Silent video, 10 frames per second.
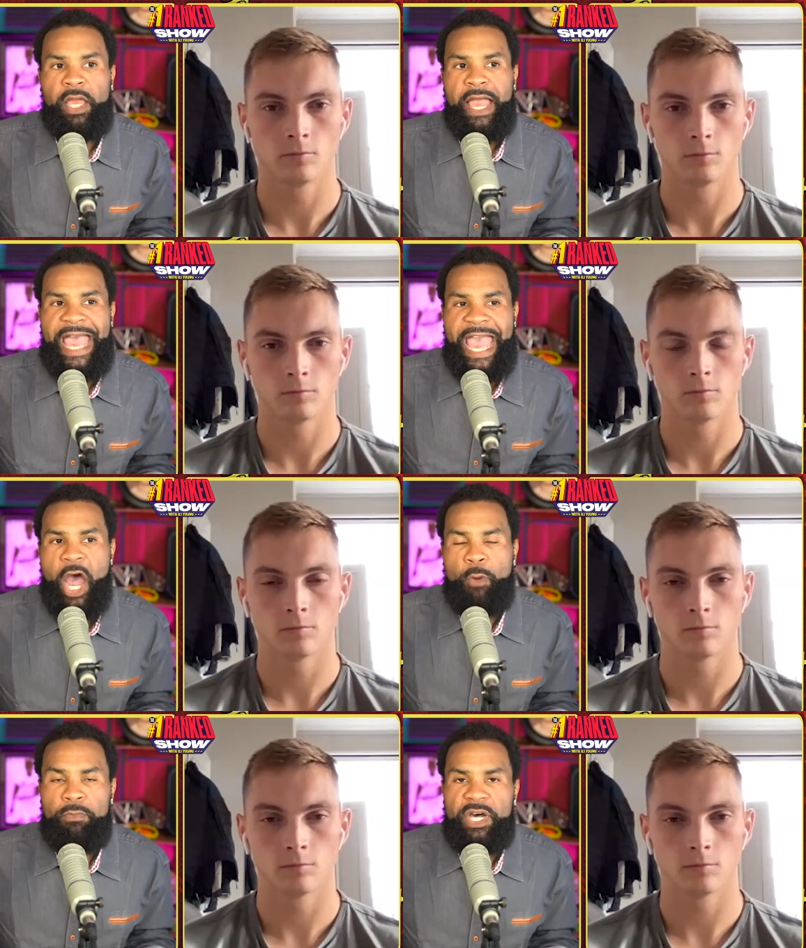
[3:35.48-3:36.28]
Speaker 1: how
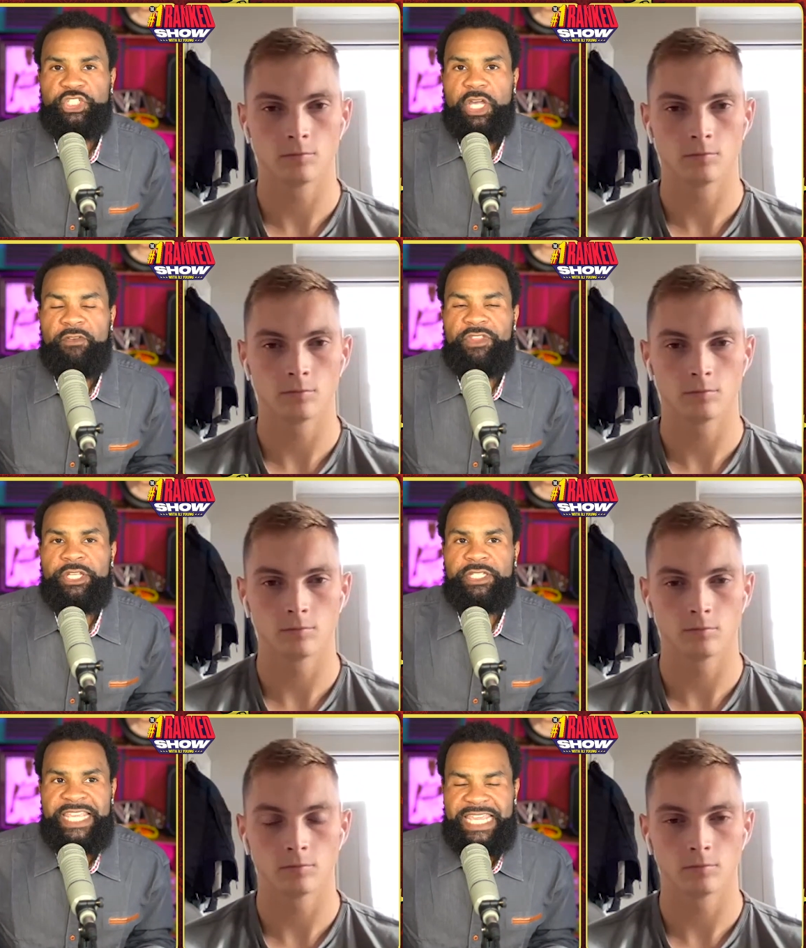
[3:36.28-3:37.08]
much of the
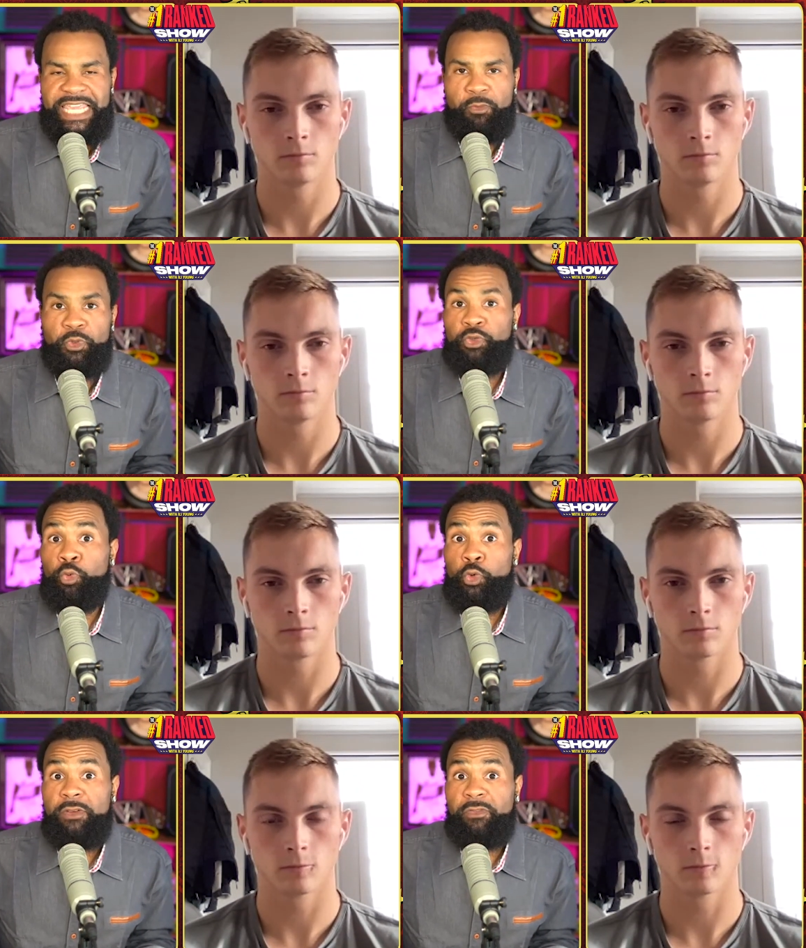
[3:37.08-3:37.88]
team was
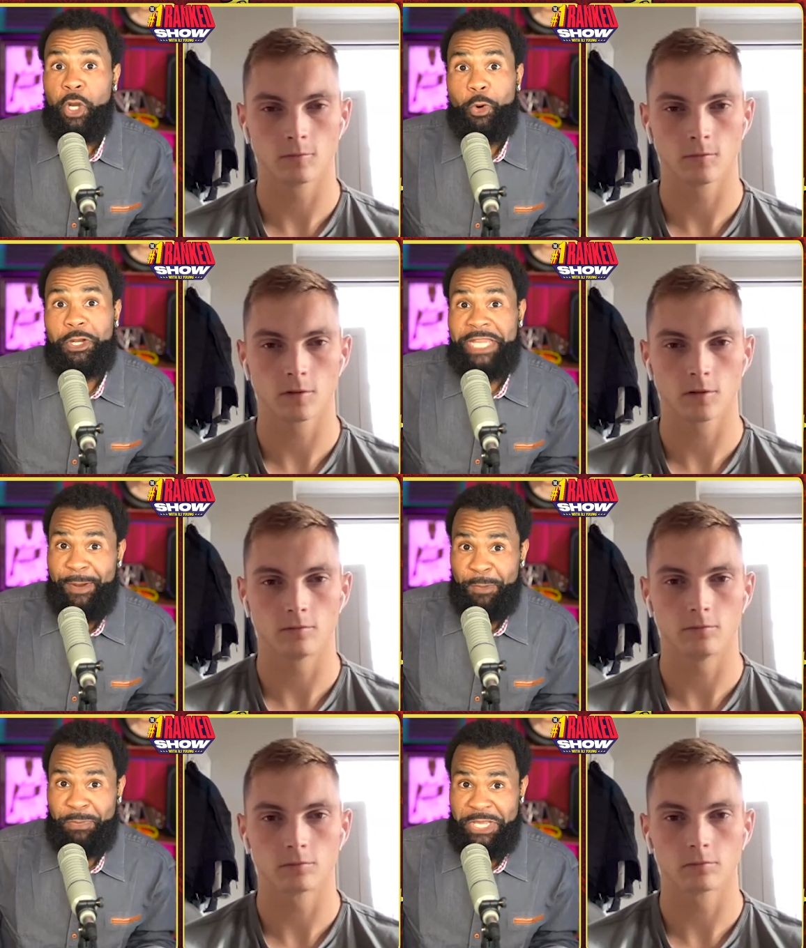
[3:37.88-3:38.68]
rooting for Notre Dame to
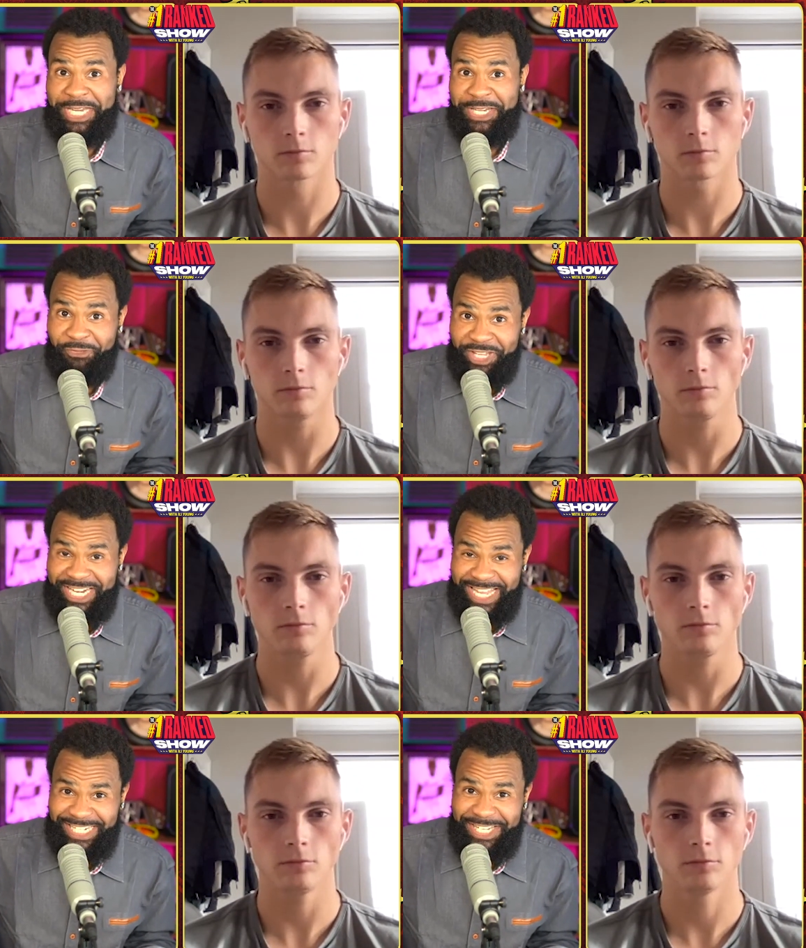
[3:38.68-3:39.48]
be undefeated
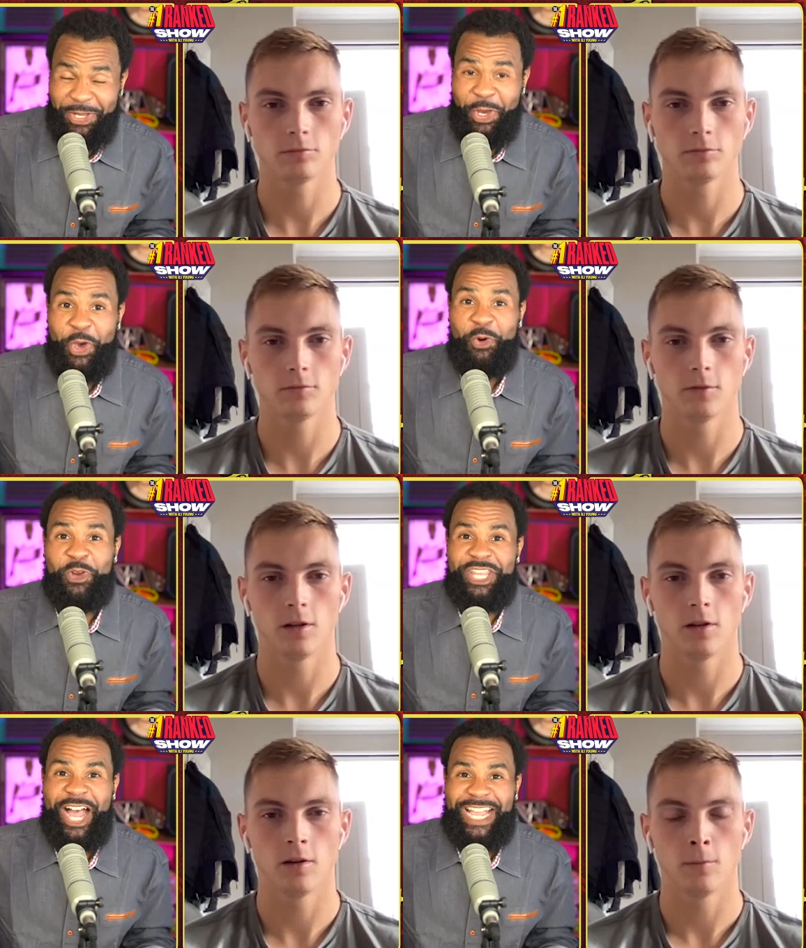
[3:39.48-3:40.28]
when
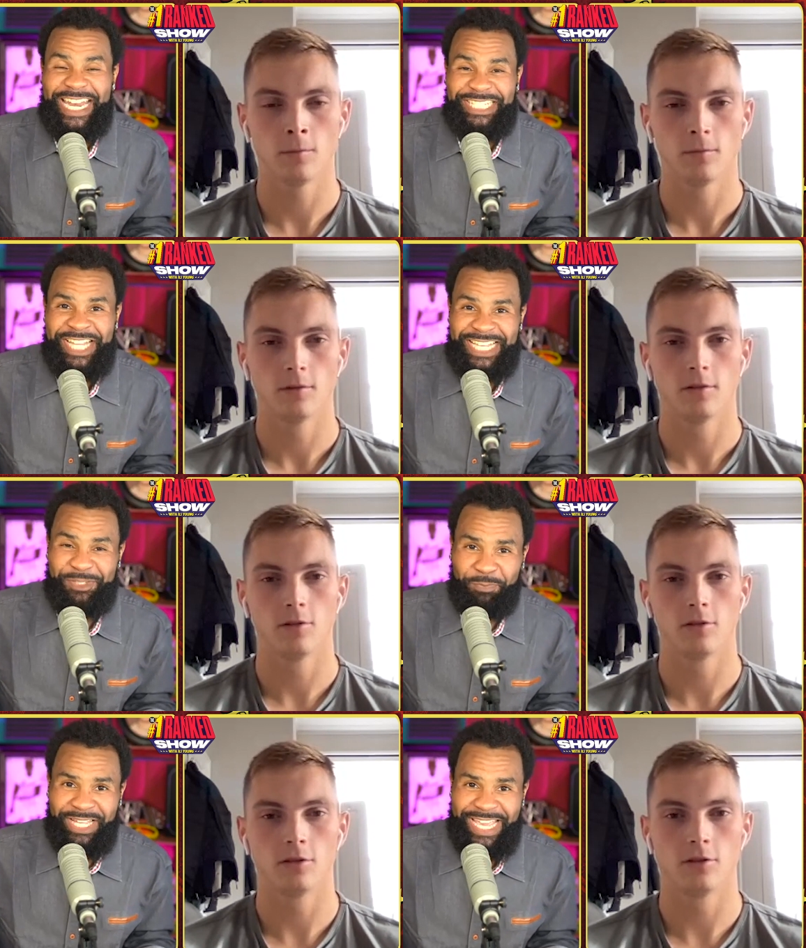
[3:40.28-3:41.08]
y'all got a chance to
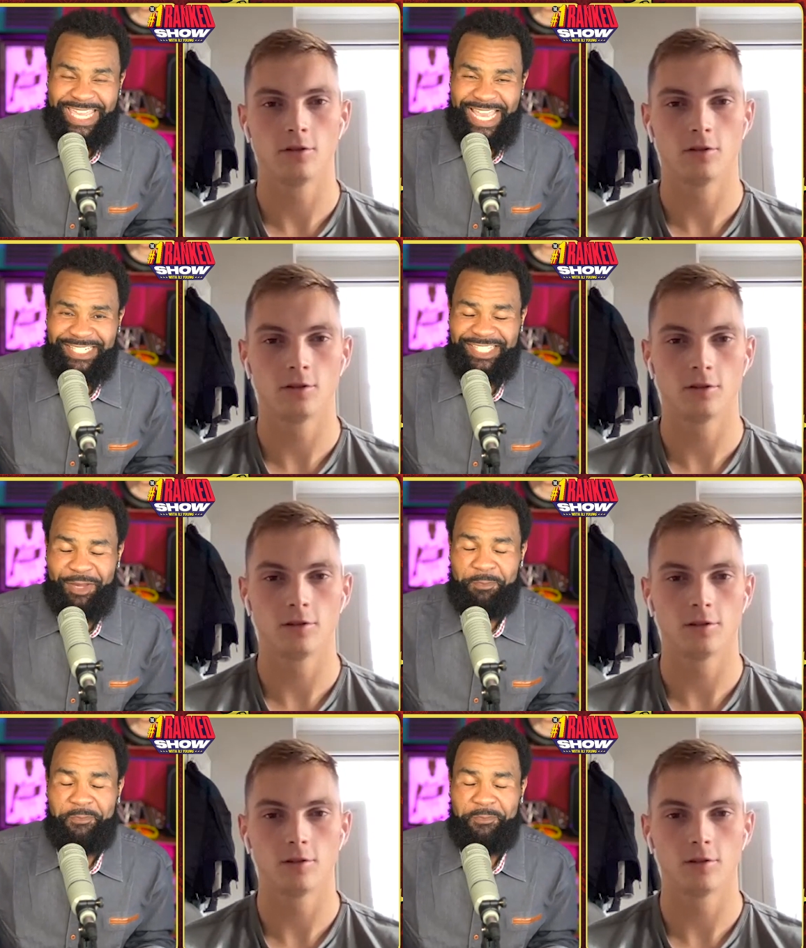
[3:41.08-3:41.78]
play against them?